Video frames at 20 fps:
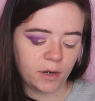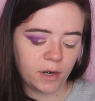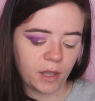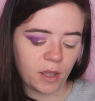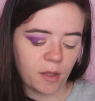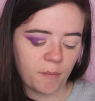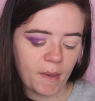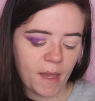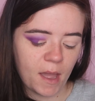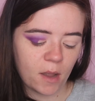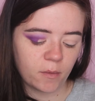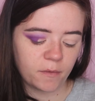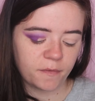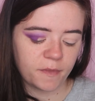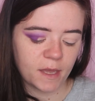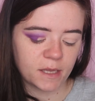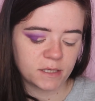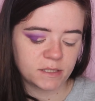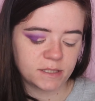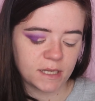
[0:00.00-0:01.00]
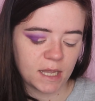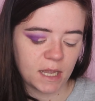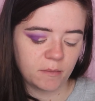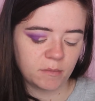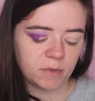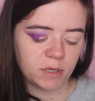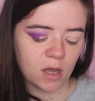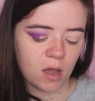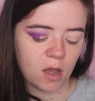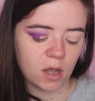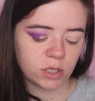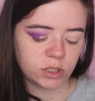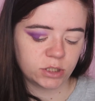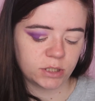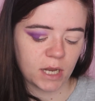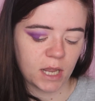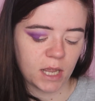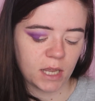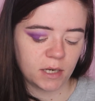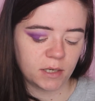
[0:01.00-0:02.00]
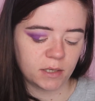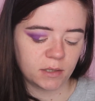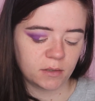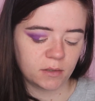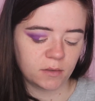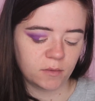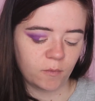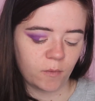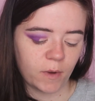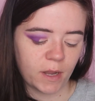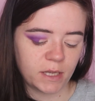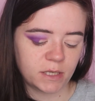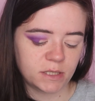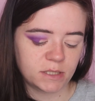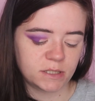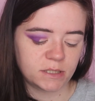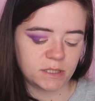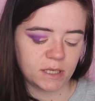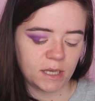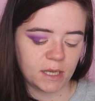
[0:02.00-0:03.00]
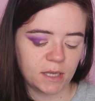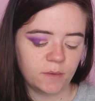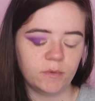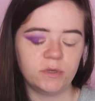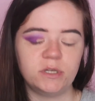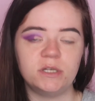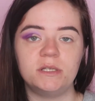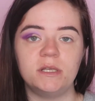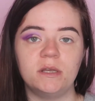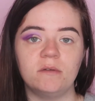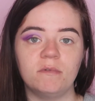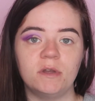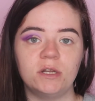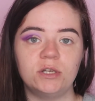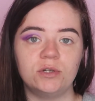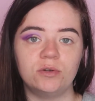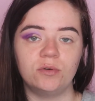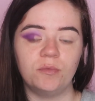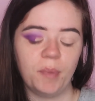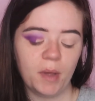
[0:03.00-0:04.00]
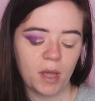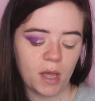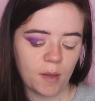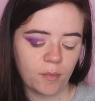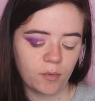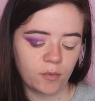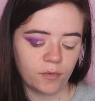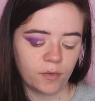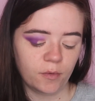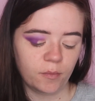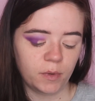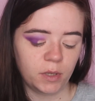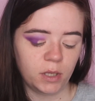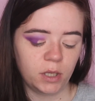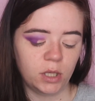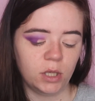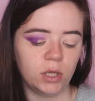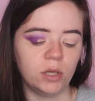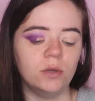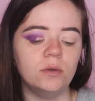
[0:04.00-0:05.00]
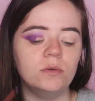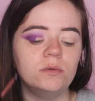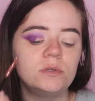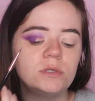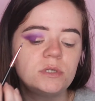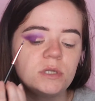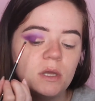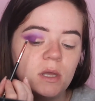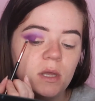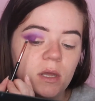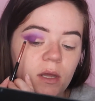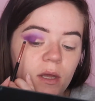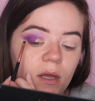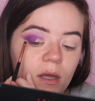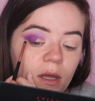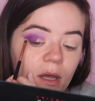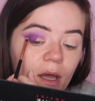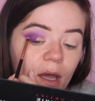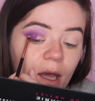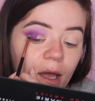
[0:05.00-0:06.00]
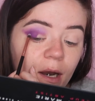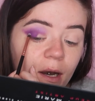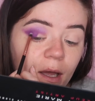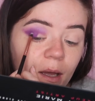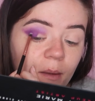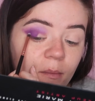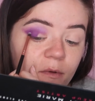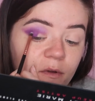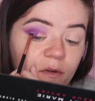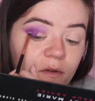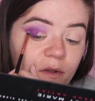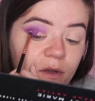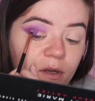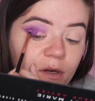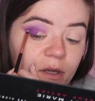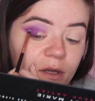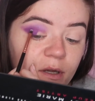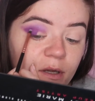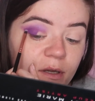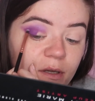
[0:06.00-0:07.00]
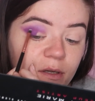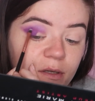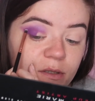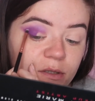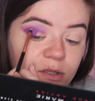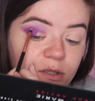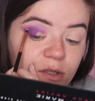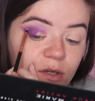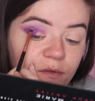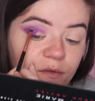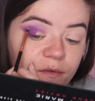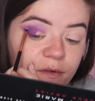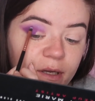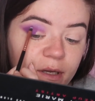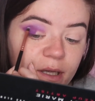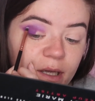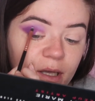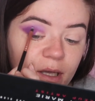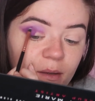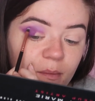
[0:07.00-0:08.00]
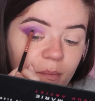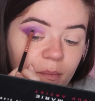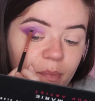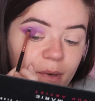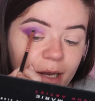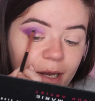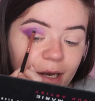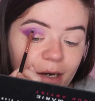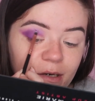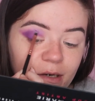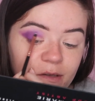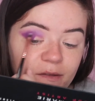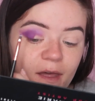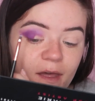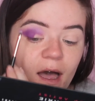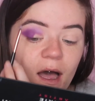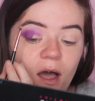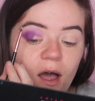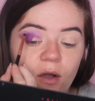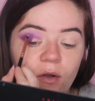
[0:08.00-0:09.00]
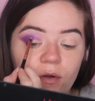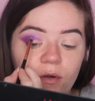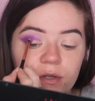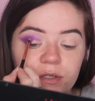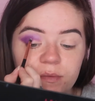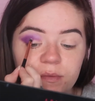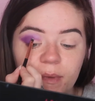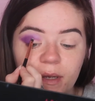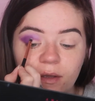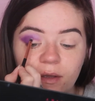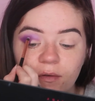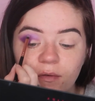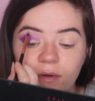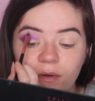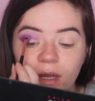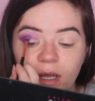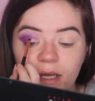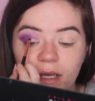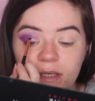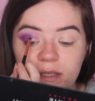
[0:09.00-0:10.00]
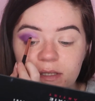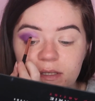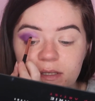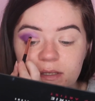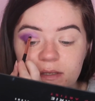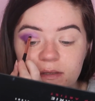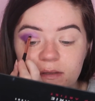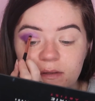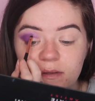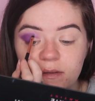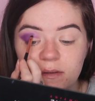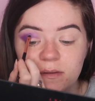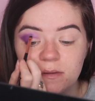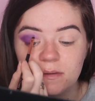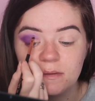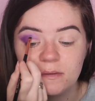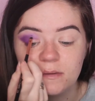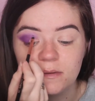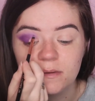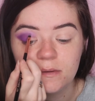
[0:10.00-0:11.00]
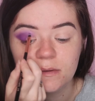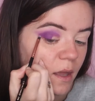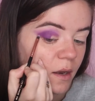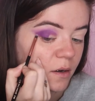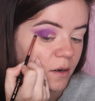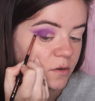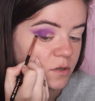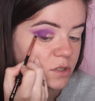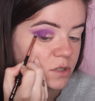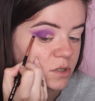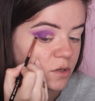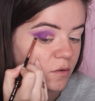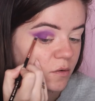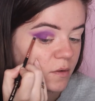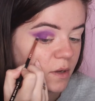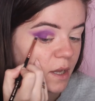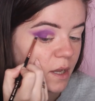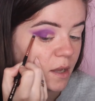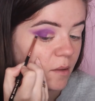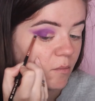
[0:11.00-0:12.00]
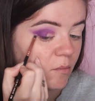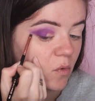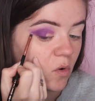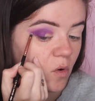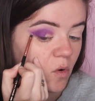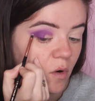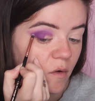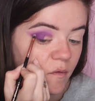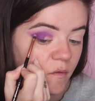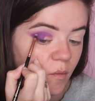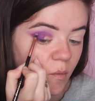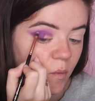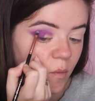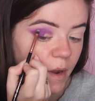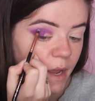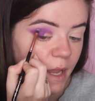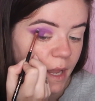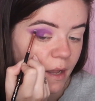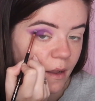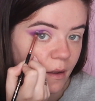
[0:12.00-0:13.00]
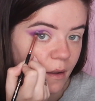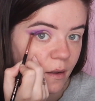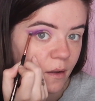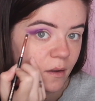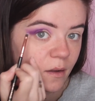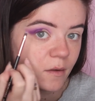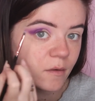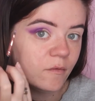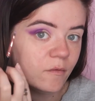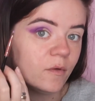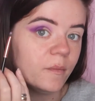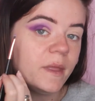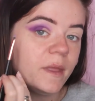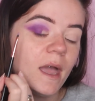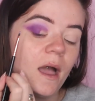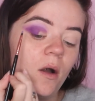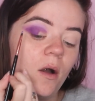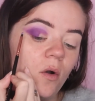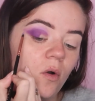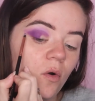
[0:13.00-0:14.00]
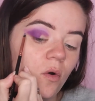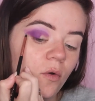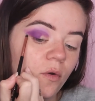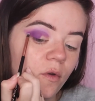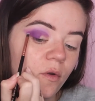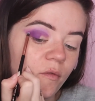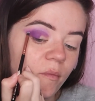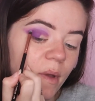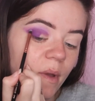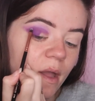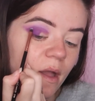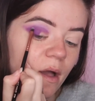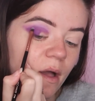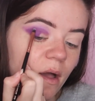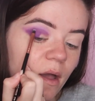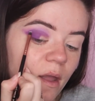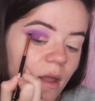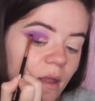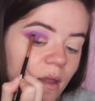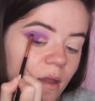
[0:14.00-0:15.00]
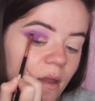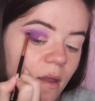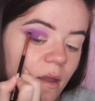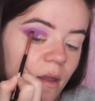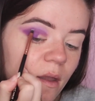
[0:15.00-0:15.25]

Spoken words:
I'm going to go back with that same dark shade Wasted, which is the original purple that we used. And I'm just gonna softly blend that across my crease and just create more of a wing from the outer corner of my eye.